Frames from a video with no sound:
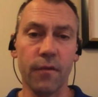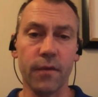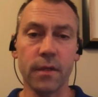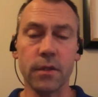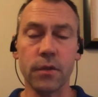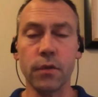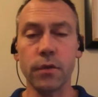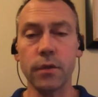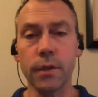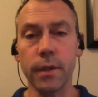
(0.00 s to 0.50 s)

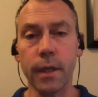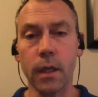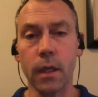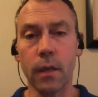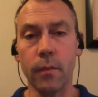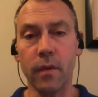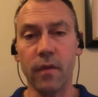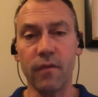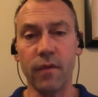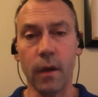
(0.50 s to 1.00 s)
it's usually going
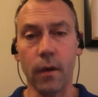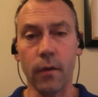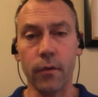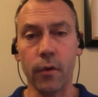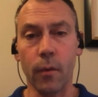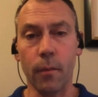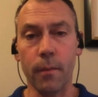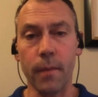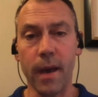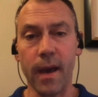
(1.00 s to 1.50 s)
to be
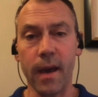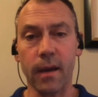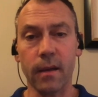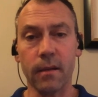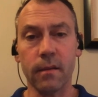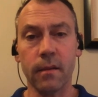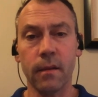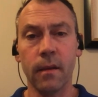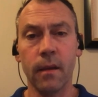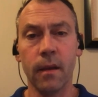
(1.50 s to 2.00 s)
Velcro
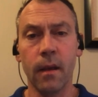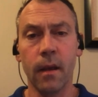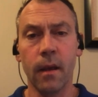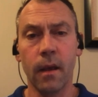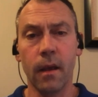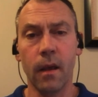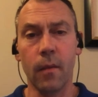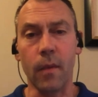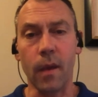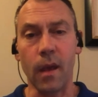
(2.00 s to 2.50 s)
backed.
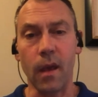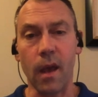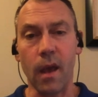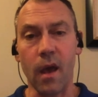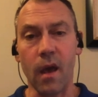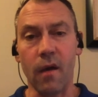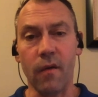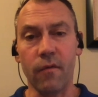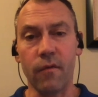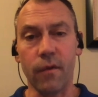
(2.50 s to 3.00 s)
It may
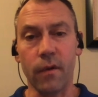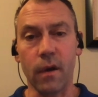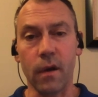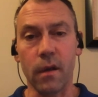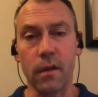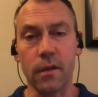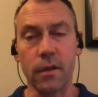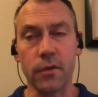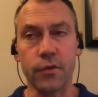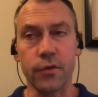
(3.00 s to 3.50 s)
have
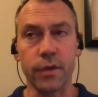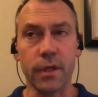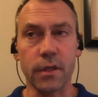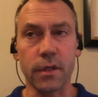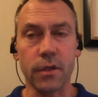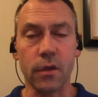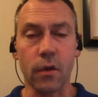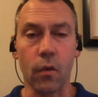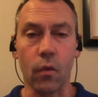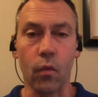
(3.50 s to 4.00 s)
uh, the
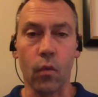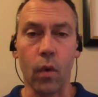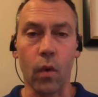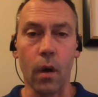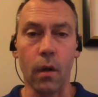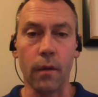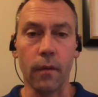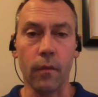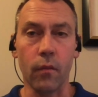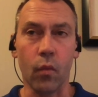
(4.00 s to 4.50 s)
traditional
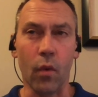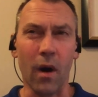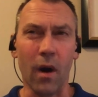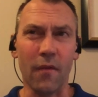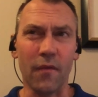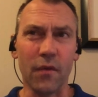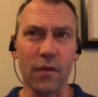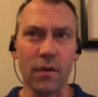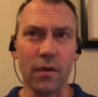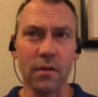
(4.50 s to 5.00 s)
wall,
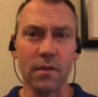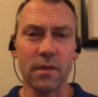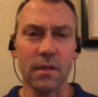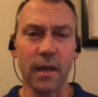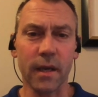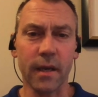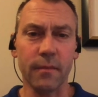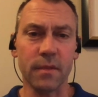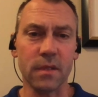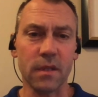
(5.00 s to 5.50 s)
waffle
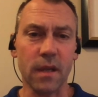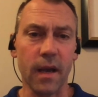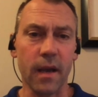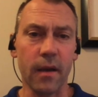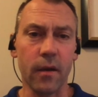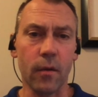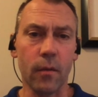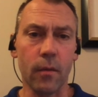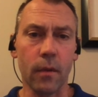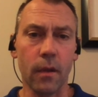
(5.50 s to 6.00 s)
type
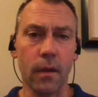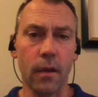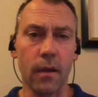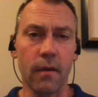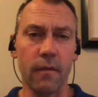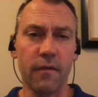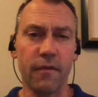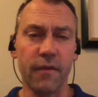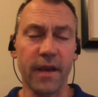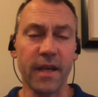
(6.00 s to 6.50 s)
style
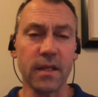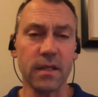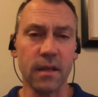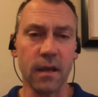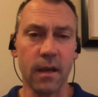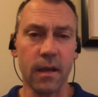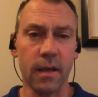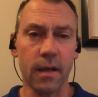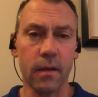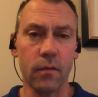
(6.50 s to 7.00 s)
uh, face
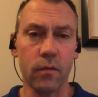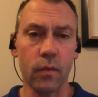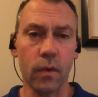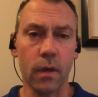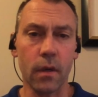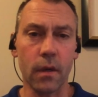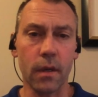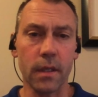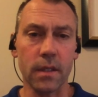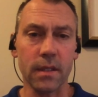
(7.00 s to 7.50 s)
on it,
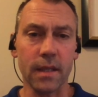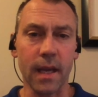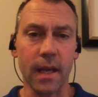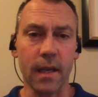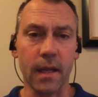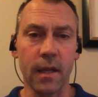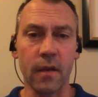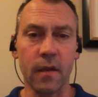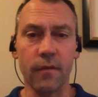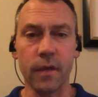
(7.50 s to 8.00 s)
where it's
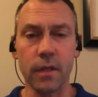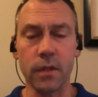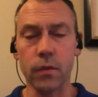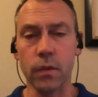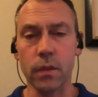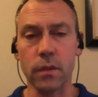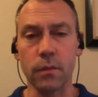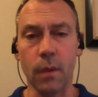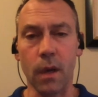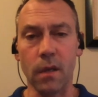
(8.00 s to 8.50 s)
got
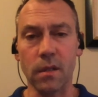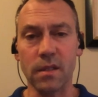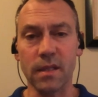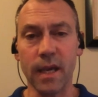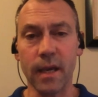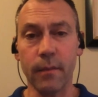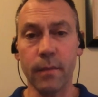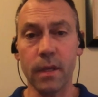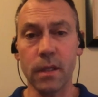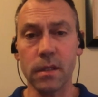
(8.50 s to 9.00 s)
individual small
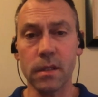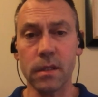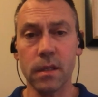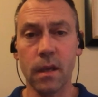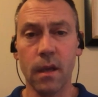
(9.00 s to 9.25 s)
segments.